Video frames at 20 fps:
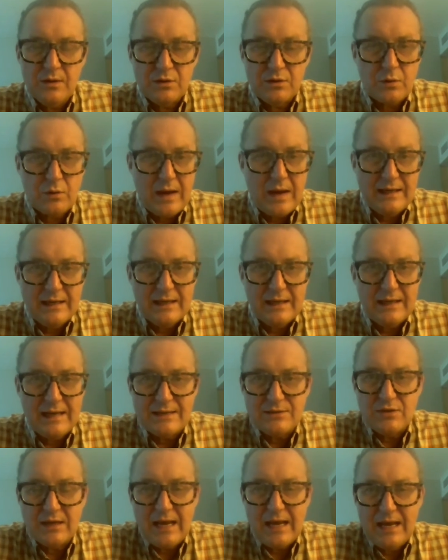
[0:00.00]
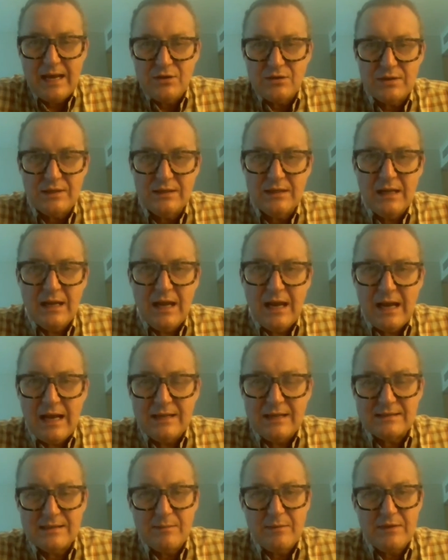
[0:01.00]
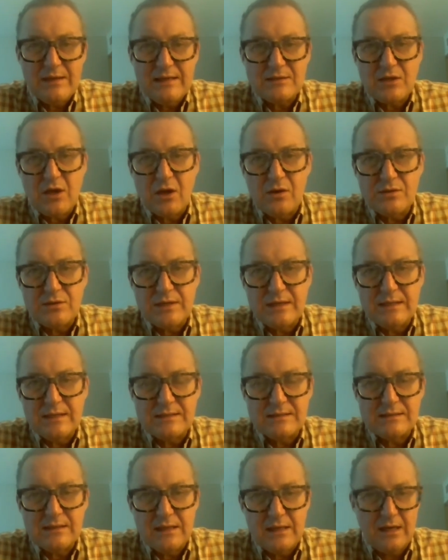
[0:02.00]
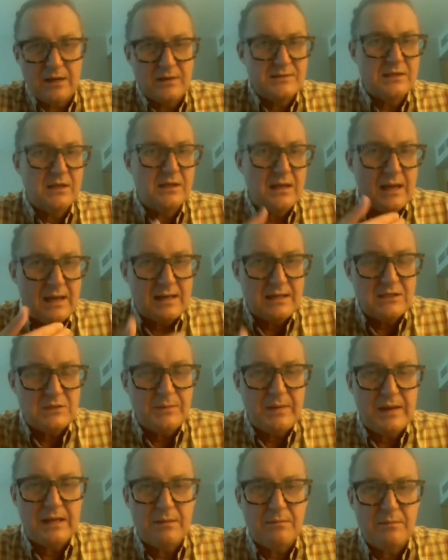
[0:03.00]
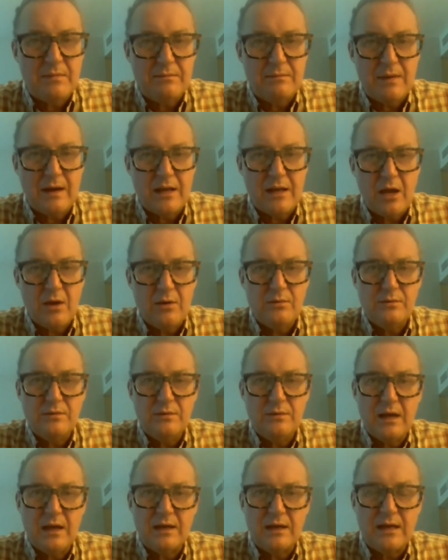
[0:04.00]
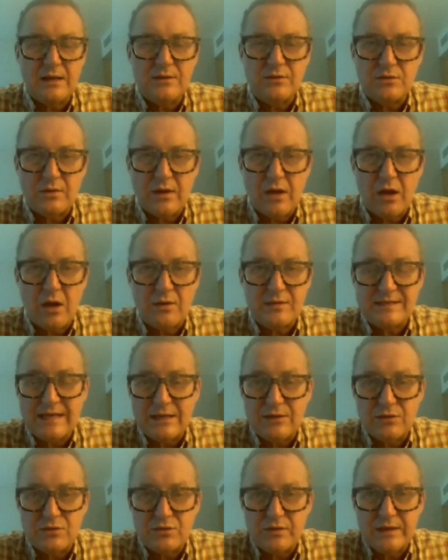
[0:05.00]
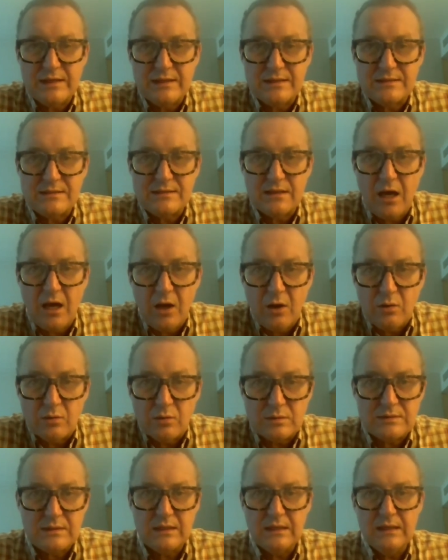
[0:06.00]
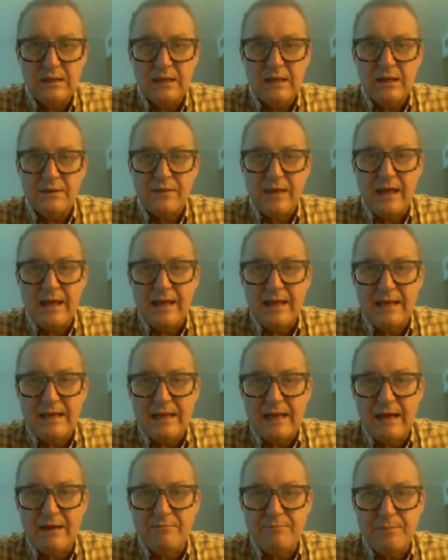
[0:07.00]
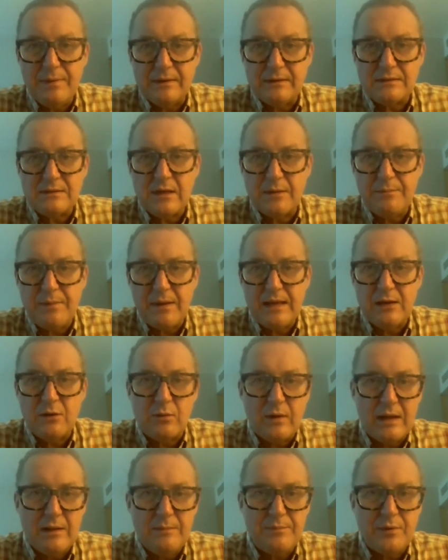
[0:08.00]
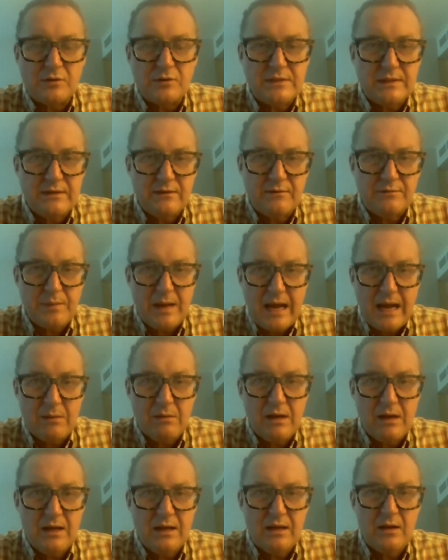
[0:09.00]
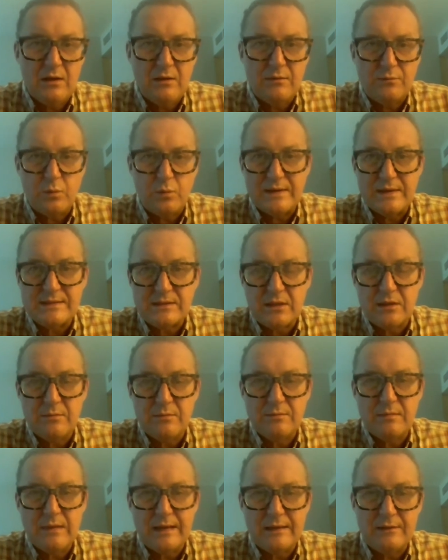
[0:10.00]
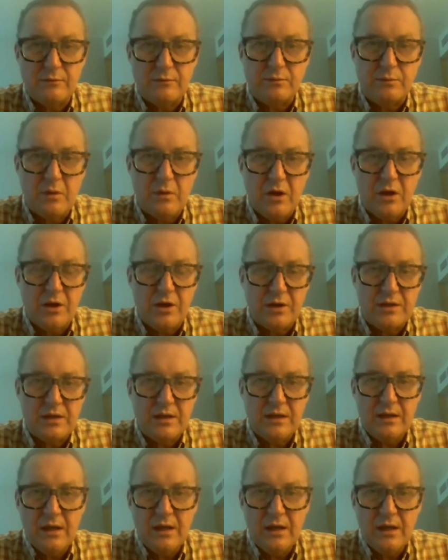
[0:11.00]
training and education. And some of these colleges, you know, certainly I can speak in my own uh, country, are centuries old. They have built up a great body of power, of wisdom, and of work